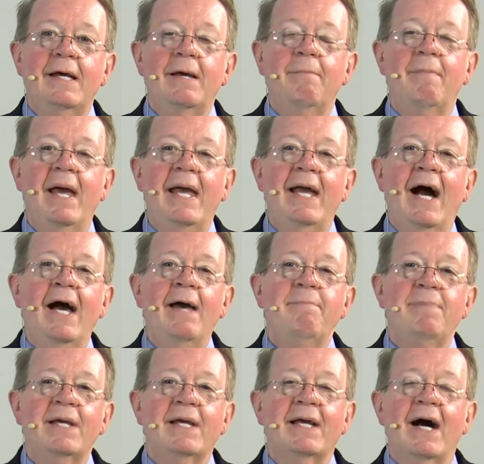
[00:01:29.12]
May I
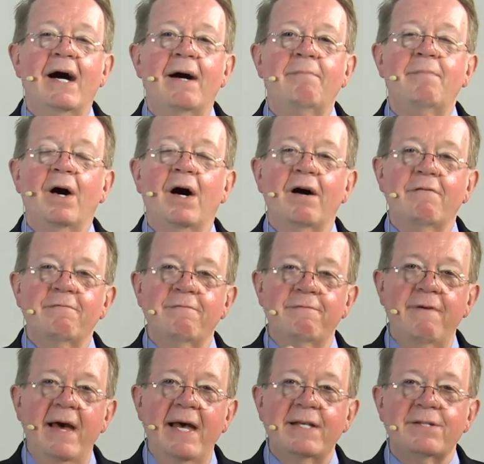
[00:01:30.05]
become a
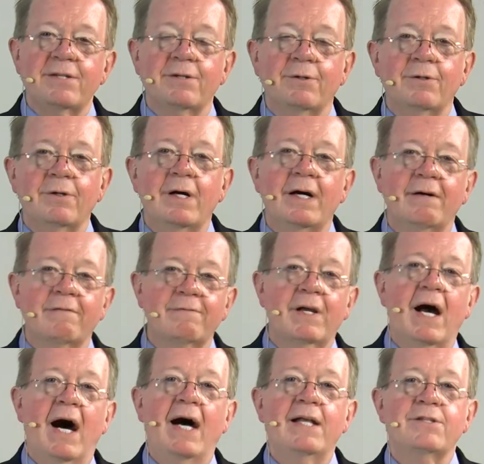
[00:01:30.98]
vessel of
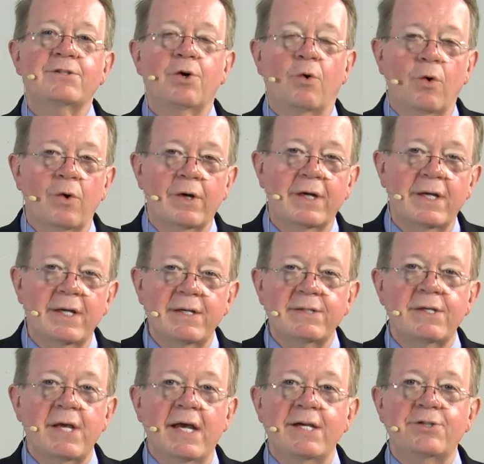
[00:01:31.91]
God's
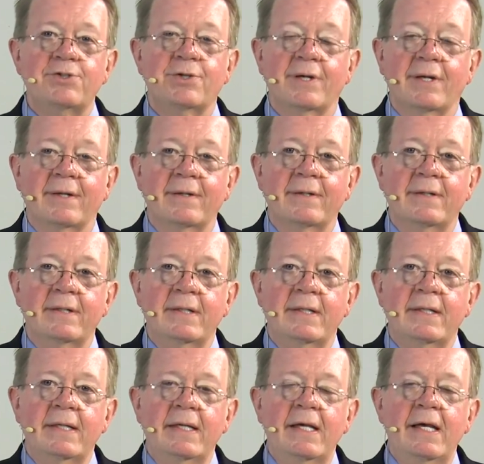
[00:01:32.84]
organization.
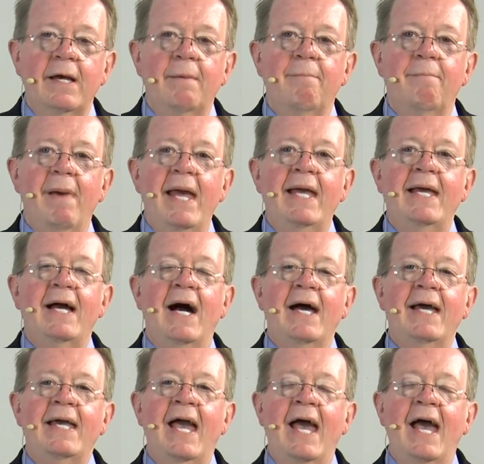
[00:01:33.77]
May
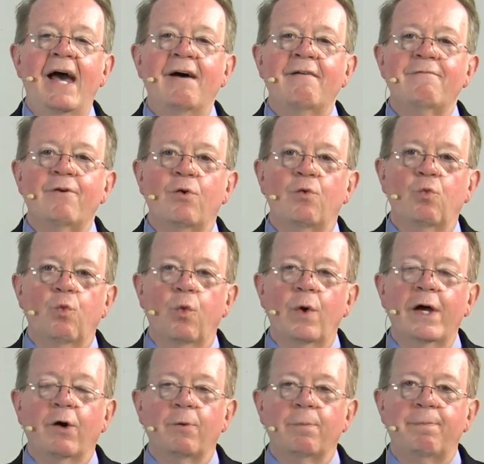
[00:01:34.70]
I have
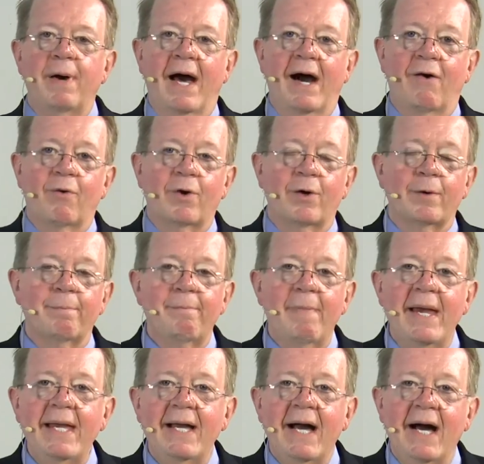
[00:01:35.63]
willpower.
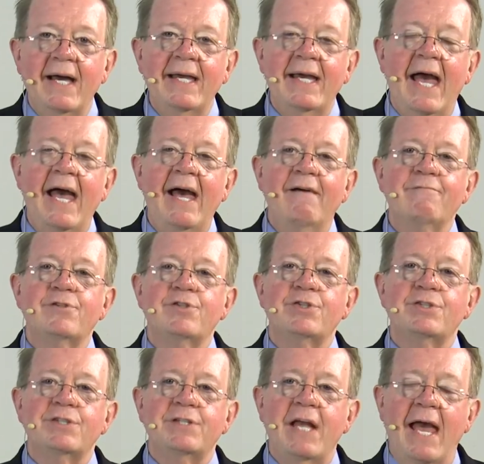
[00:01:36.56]
May I have
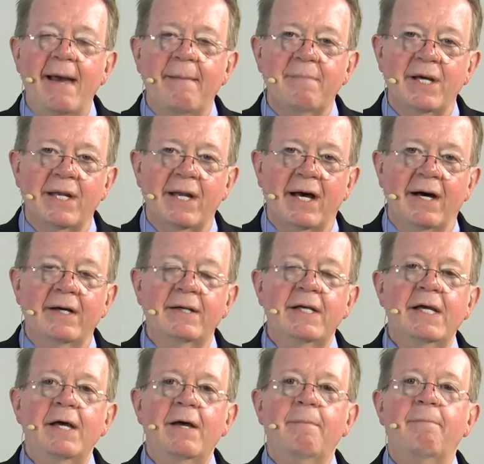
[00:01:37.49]
stamina.
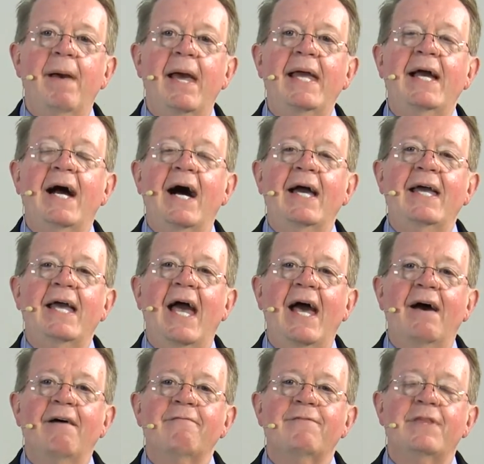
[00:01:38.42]
May I
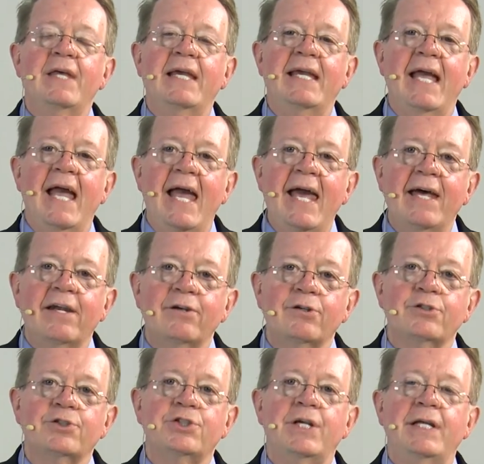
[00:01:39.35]
have the
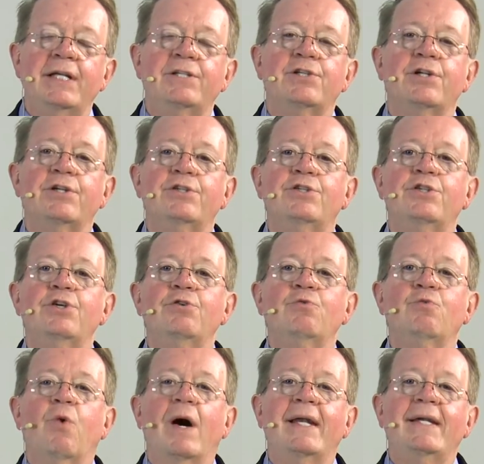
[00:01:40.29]
energy to do
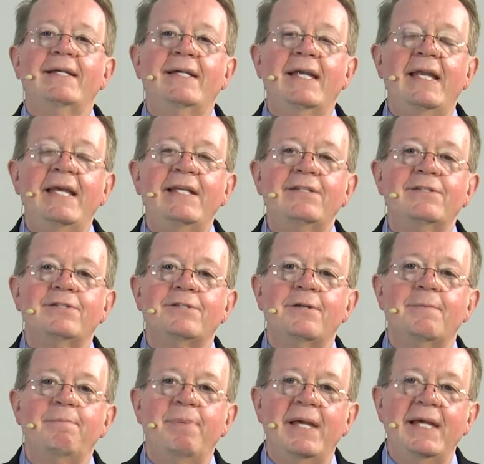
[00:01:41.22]
what needs
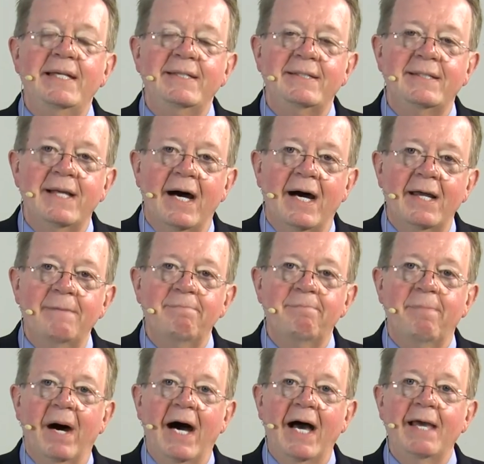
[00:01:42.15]
to be done
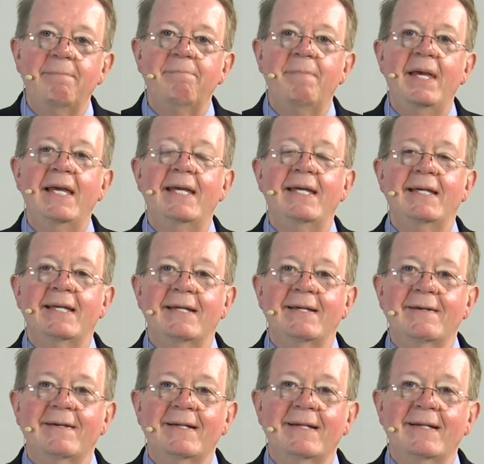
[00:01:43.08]
by me.